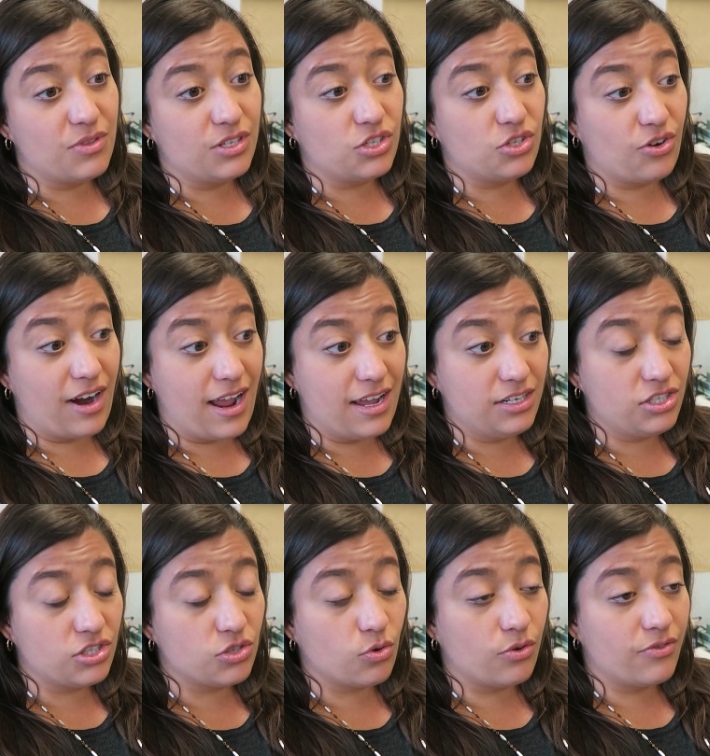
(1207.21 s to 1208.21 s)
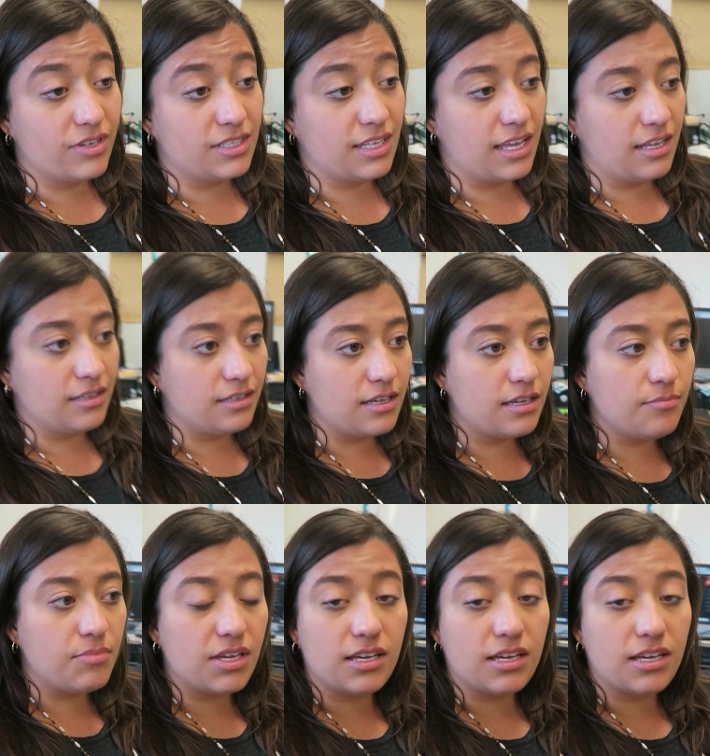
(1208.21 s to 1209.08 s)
in the trash or recycling